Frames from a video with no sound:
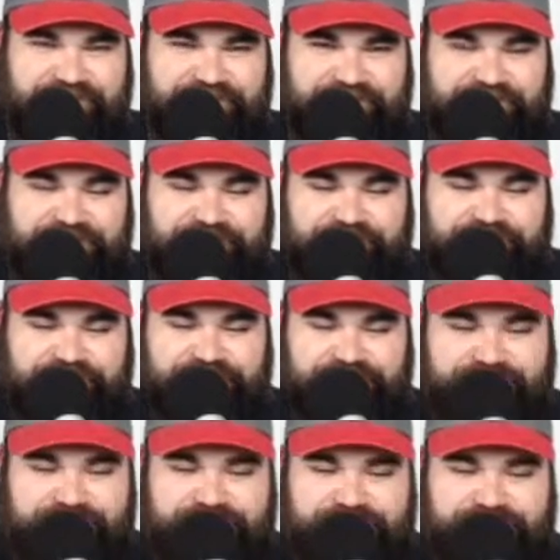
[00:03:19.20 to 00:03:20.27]

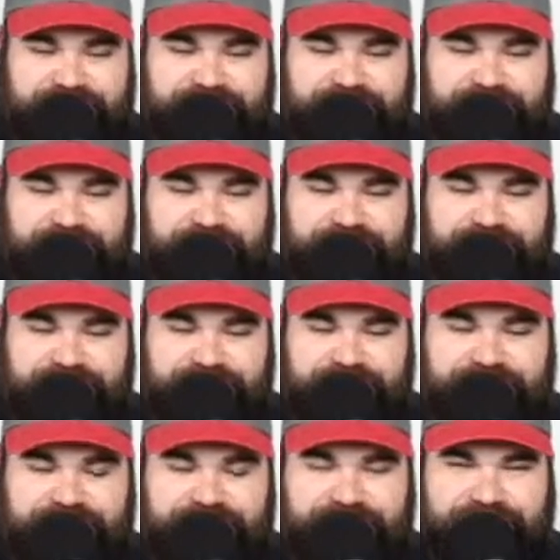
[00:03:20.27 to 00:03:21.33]

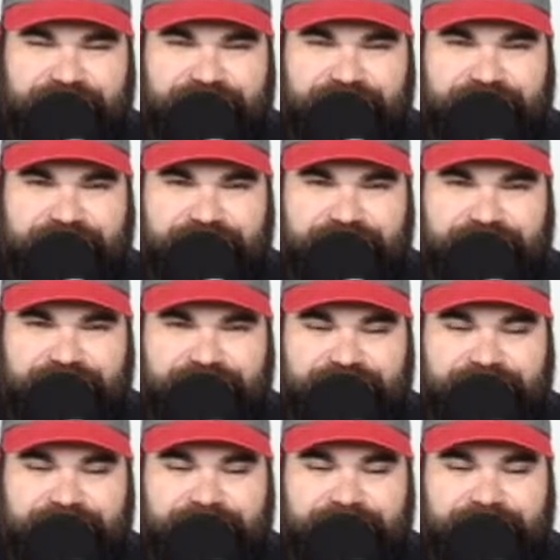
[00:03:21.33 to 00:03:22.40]

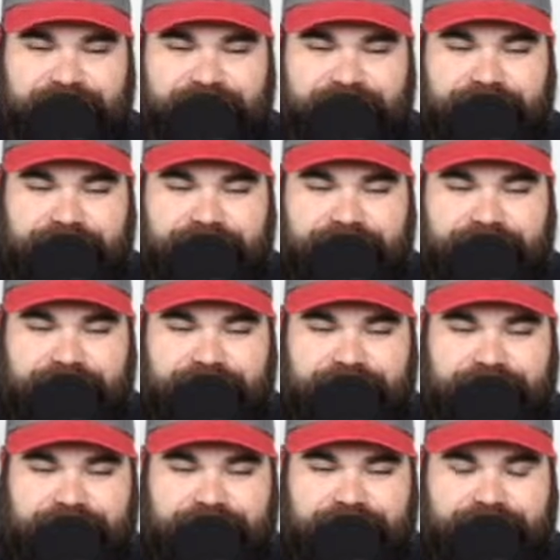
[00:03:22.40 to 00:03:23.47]

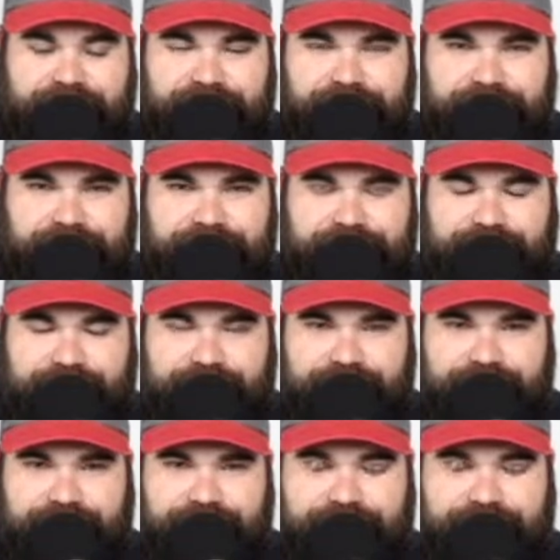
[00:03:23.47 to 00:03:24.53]

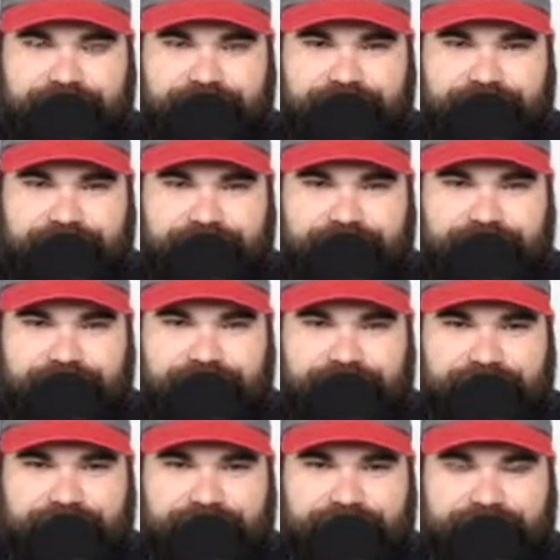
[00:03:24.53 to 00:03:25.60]

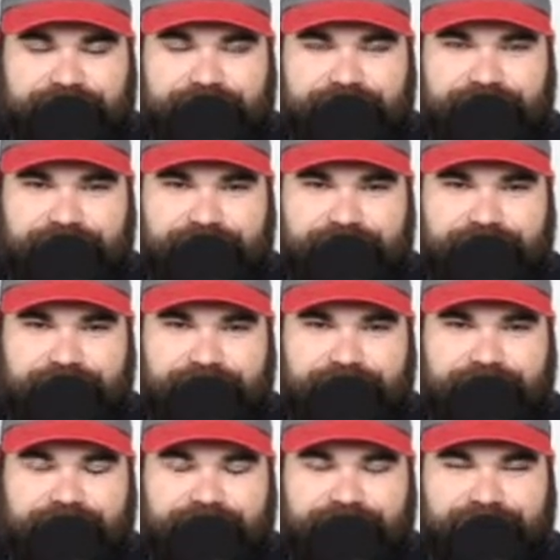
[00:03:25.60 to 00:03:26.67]

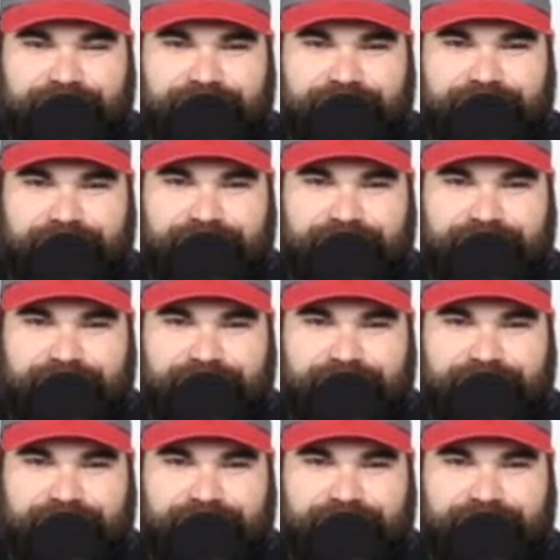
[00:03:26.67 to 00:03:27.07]
(not speaking)